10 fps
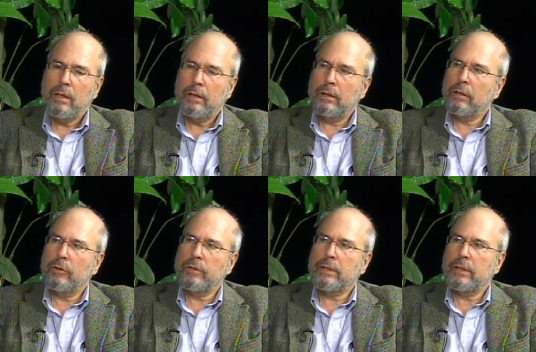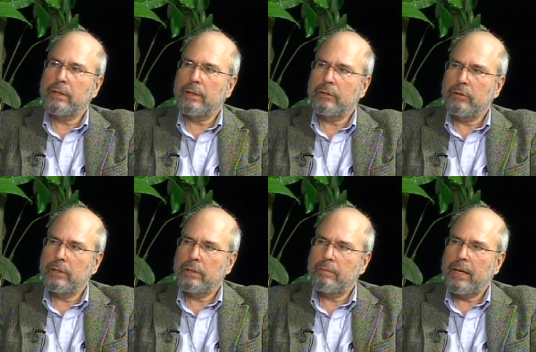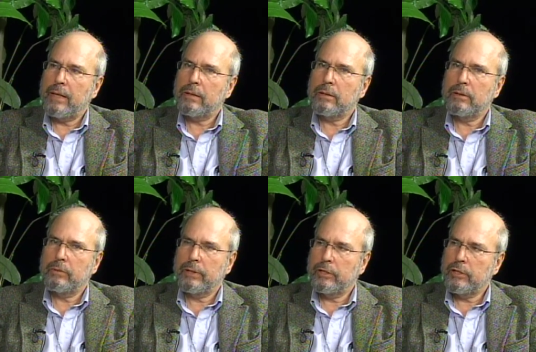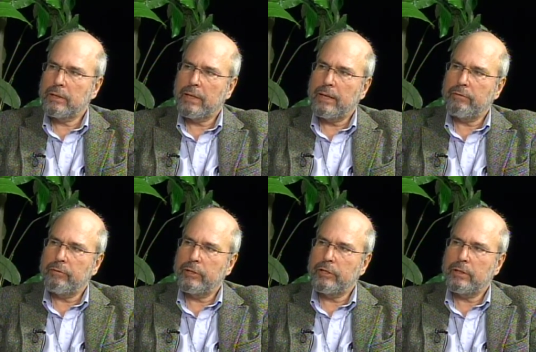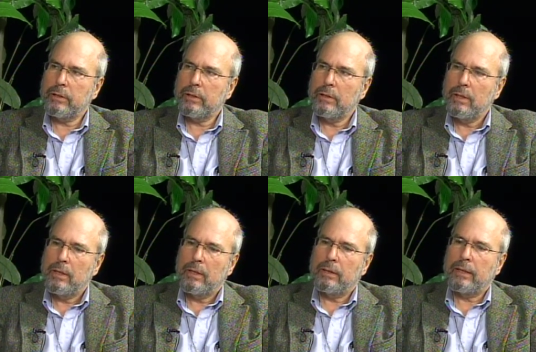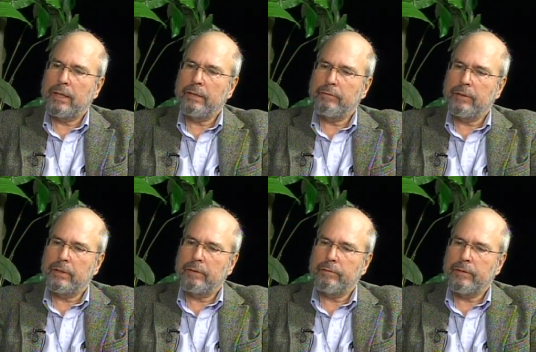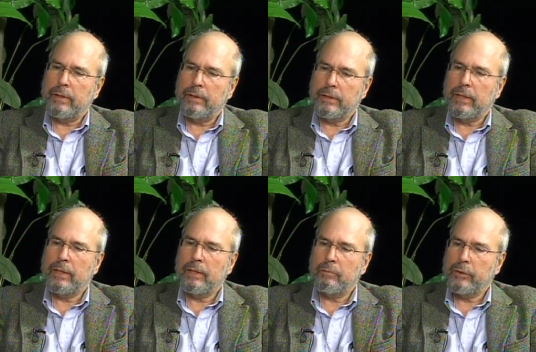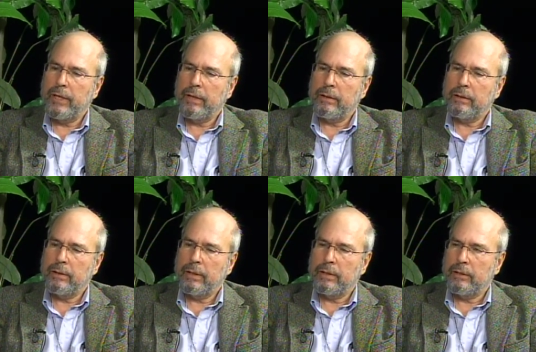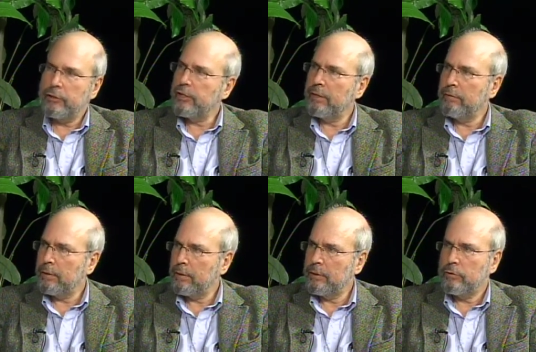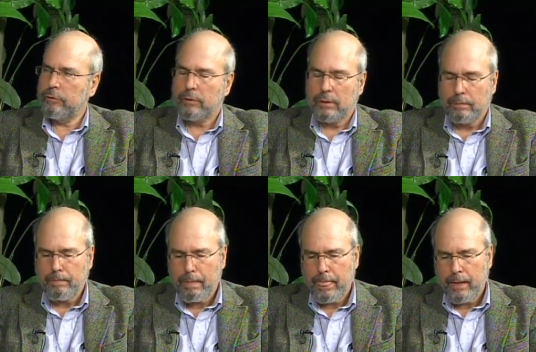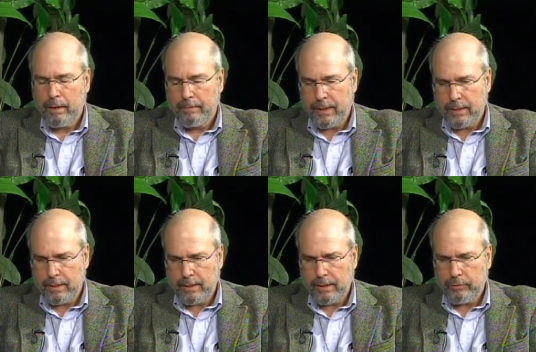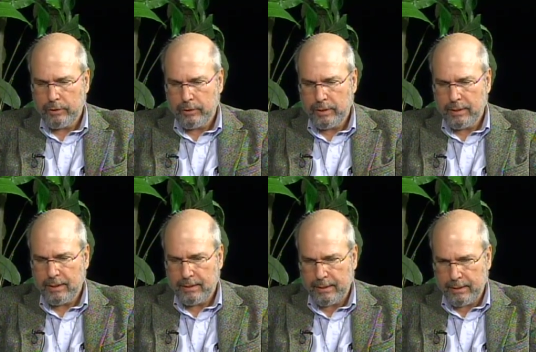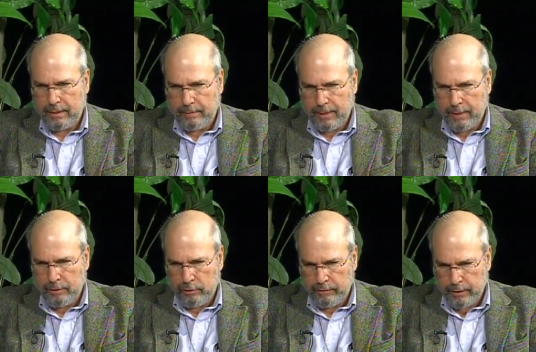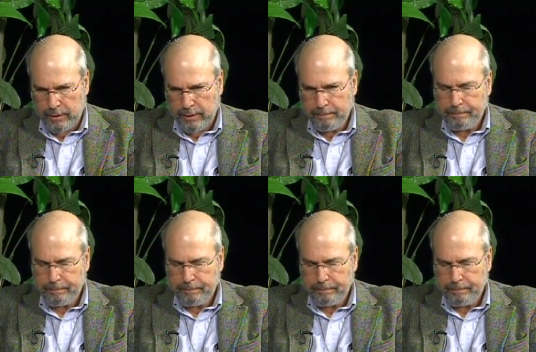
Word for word: the closest thing that Judaism has to religious life, which is a life of uh, study and prayer in a yeshiva in Jerusalem. But I didn't. I returned to the United States. I began university,